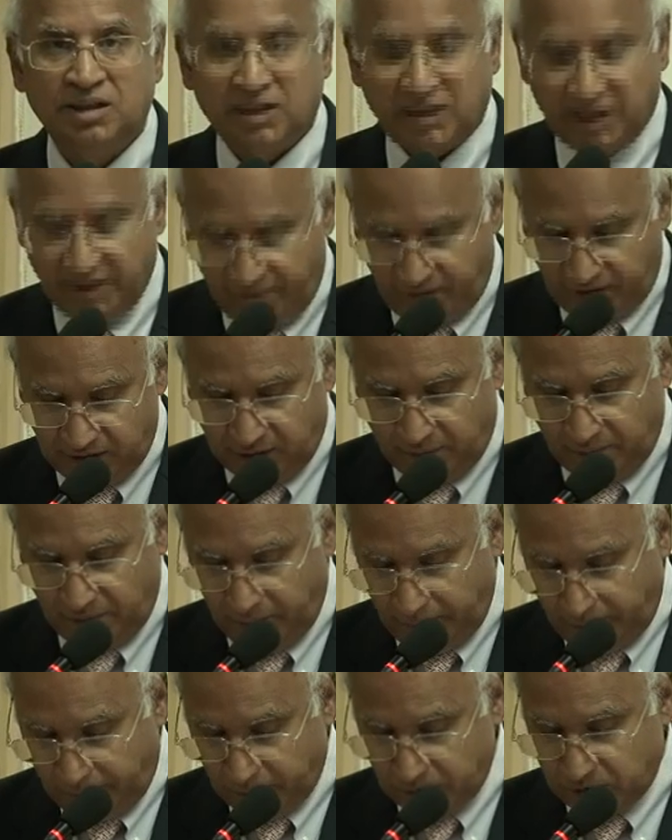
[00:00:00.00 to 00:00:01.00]
giving them
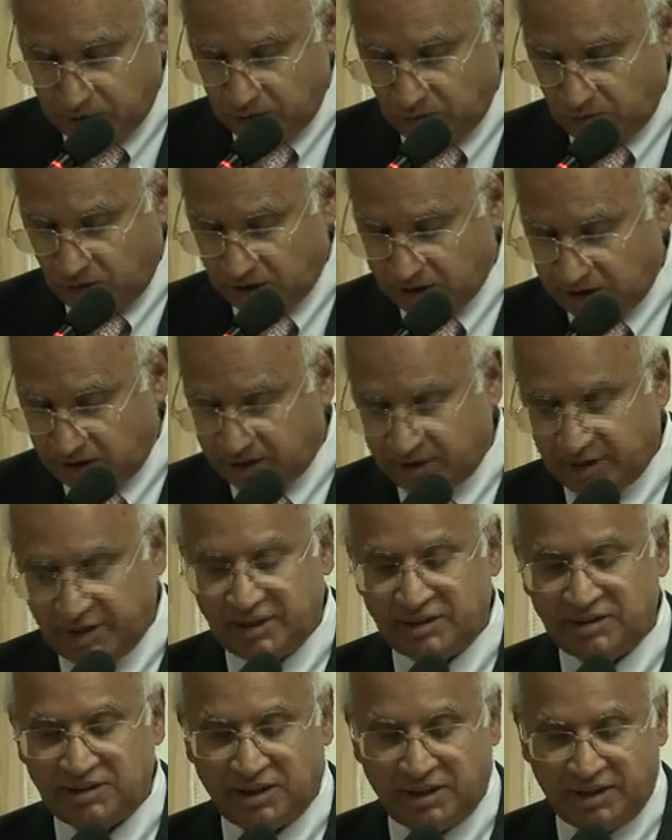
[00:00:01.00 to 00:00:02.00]
inputs to what the
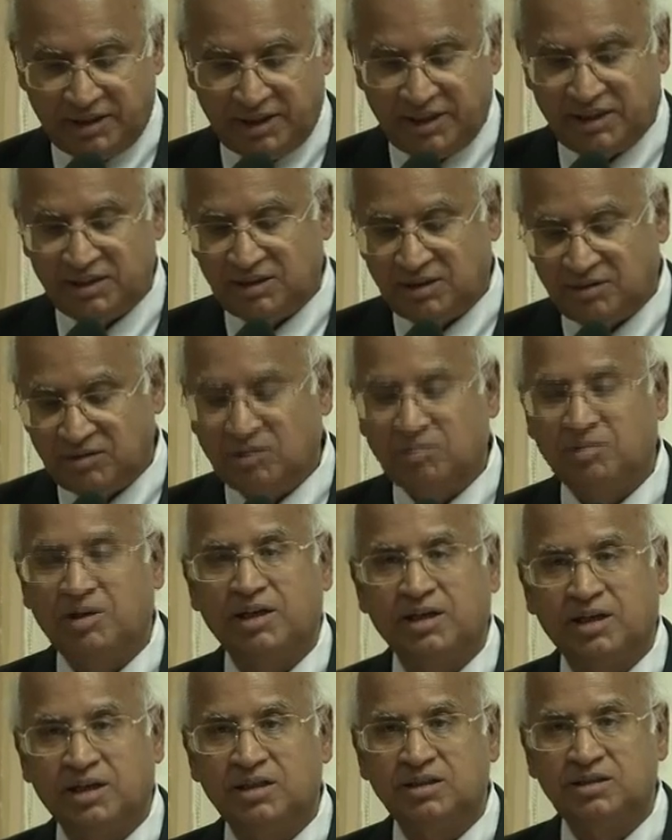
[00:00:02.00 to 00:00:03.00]
trends and taste of the
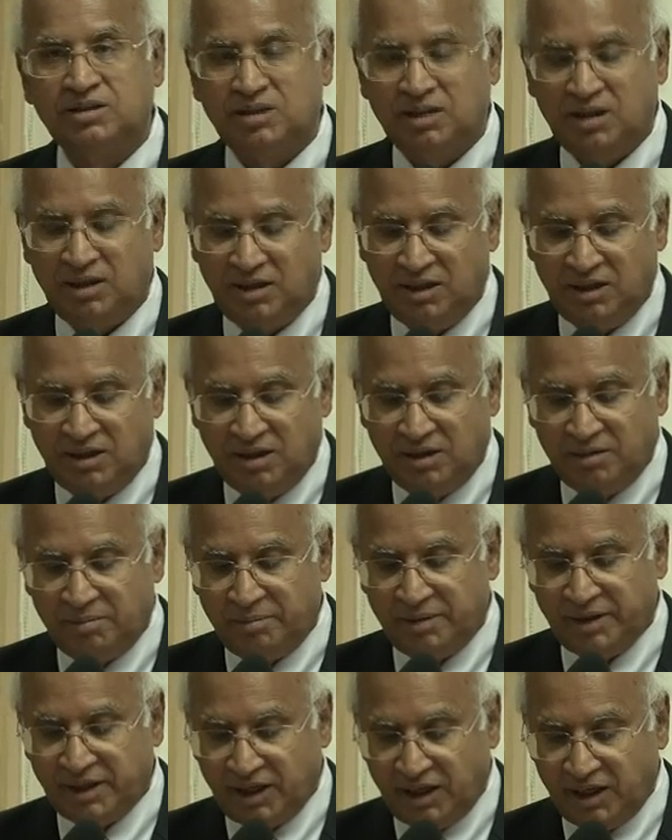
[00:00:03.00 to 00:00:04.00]
markets,
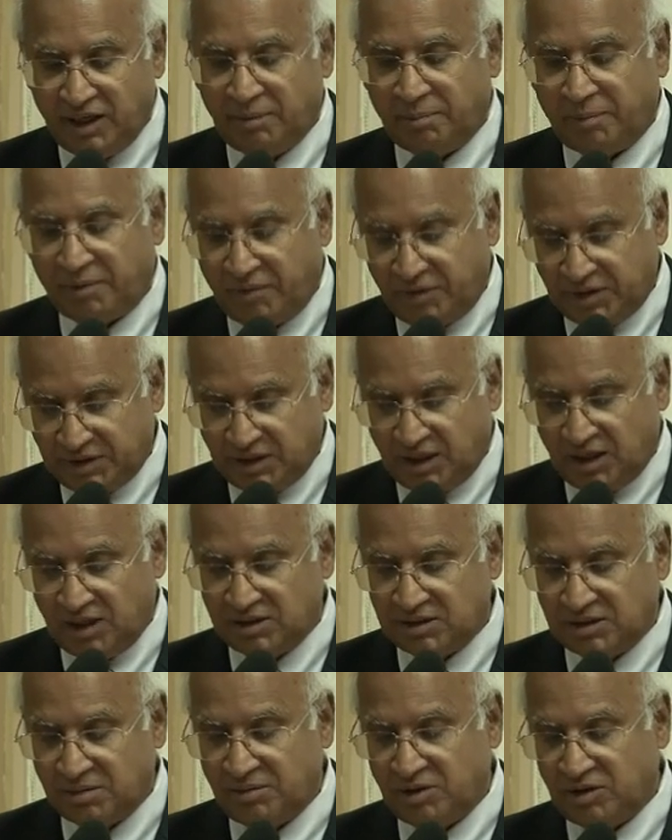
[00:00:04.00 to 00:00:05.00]
bringing in
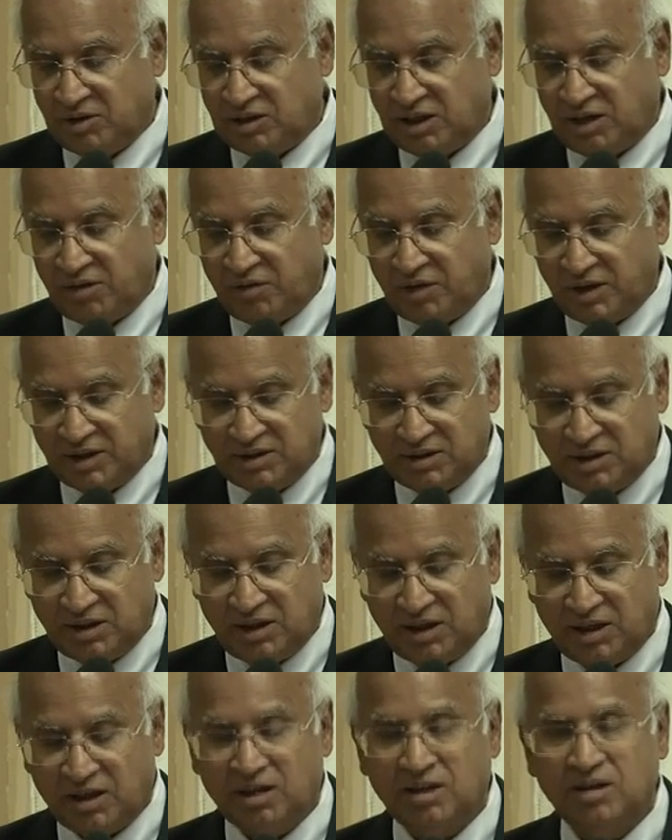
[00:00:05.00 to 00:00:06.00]
professionalism into their
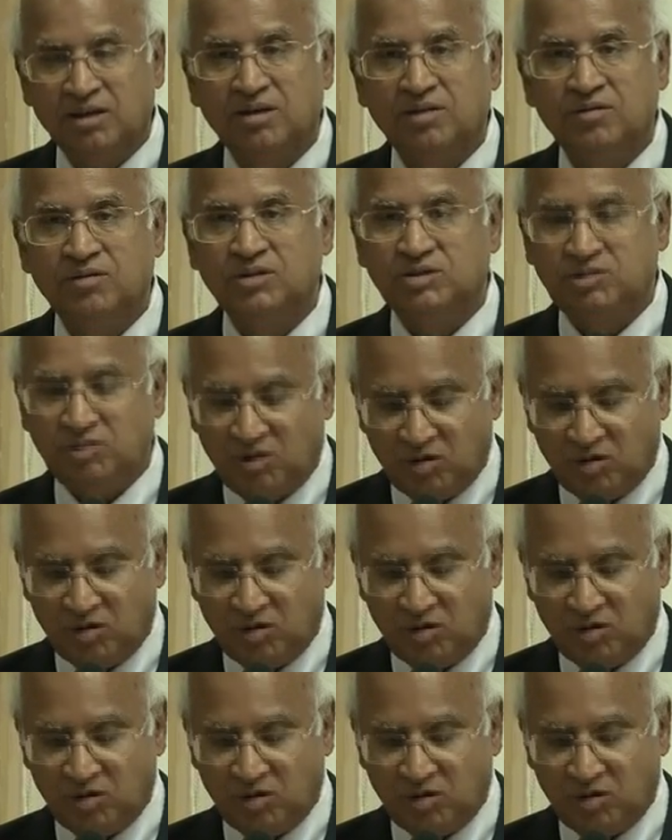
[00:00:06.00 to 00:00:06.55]
functioning, which will